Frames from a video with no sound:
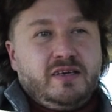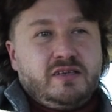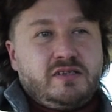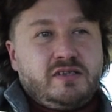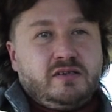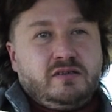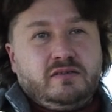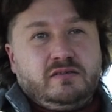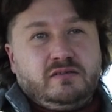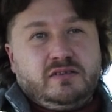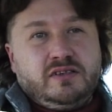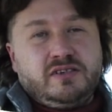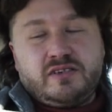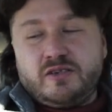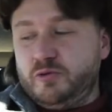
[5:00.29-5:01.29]
So
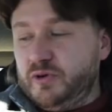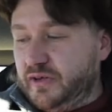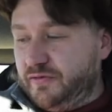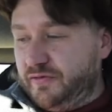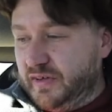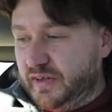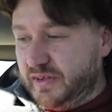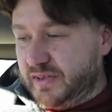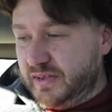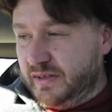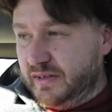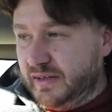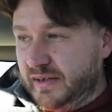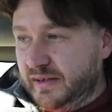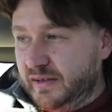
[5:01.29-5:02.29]
this quick fix,
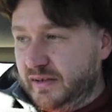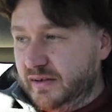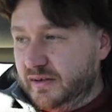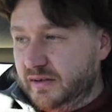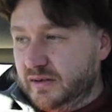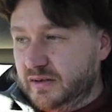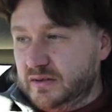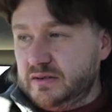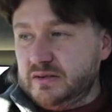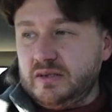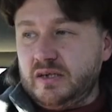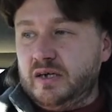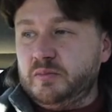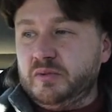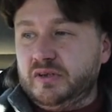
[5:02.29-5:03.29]
and then
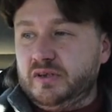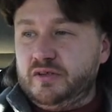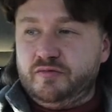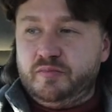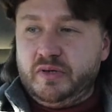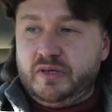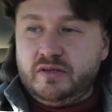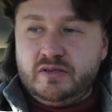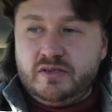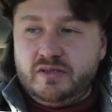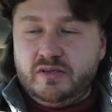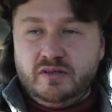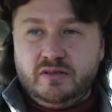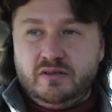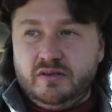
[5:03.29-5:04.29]
I believe because
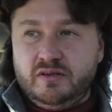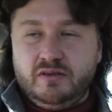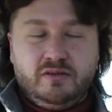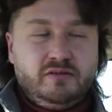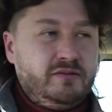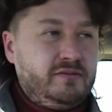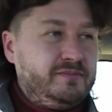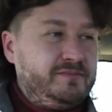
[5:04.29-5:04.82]
the